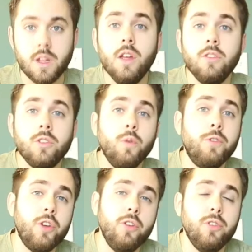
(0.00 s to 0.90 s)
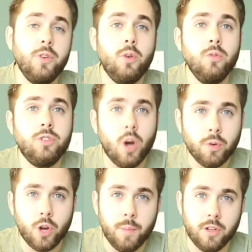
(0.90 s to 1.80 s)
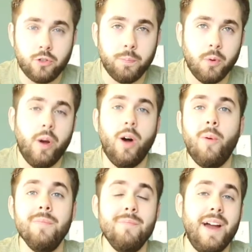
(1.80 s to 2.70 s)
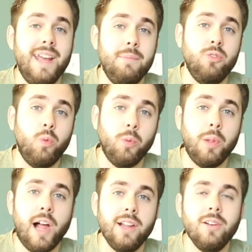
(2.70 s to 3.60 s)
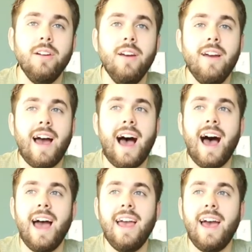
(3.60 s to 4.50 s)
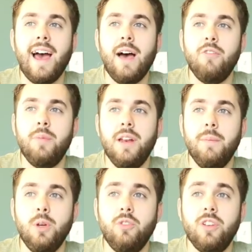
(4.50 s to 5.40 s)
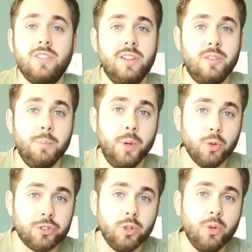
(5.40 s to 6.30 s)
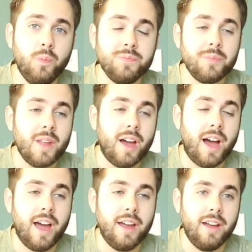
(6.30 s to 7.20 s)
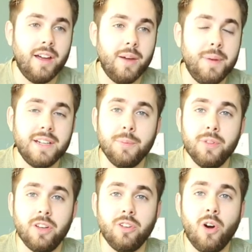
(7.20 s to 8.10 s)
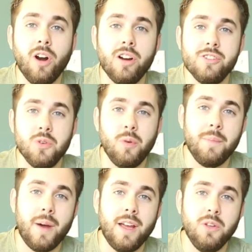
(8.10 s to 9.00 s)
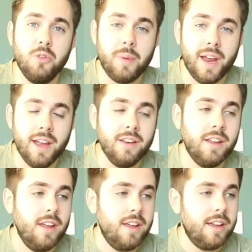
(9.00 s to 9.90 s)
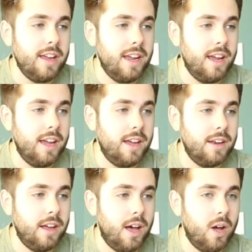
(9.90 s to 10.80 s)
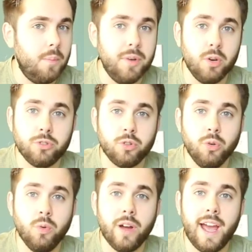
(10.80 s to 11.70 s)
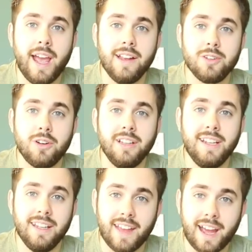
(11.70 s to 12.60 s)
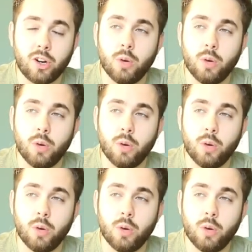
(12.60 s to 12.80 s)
So for those of you who don't know me super well, my name is Will Plyler. I have been in music since middle school. I picked up the guitar, joined my youth band in middle school, and started leading that group